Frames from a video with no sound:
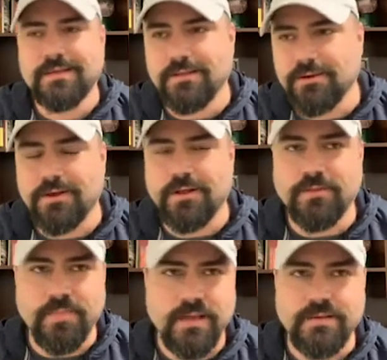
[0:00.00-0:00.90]
He learned all
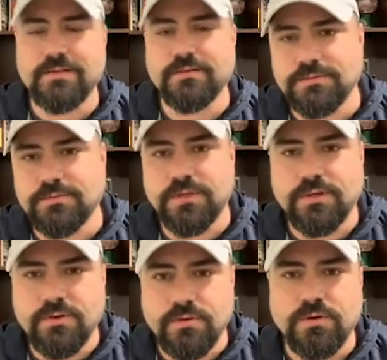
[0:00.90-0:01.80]
about it. It was
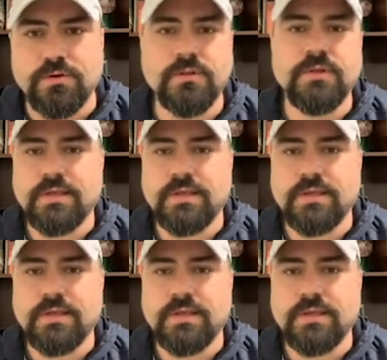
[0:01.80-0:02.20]
really cool.